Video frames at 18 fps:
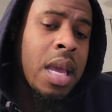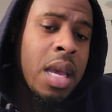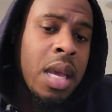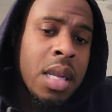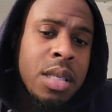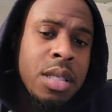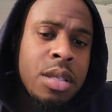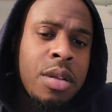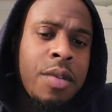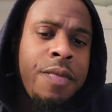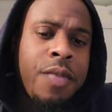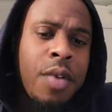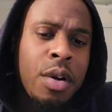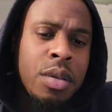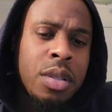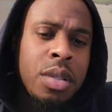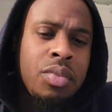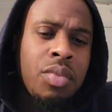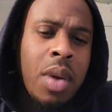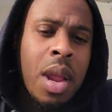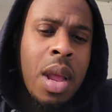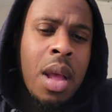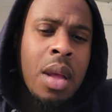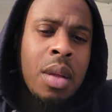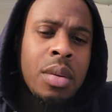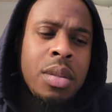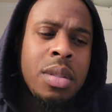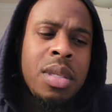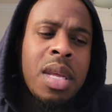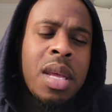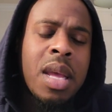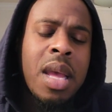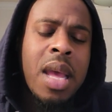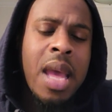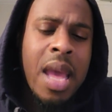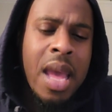edged the first round to
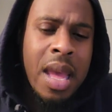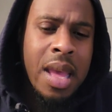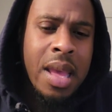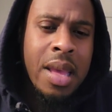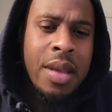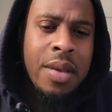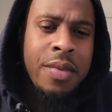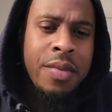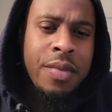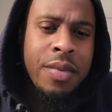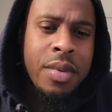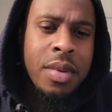Av.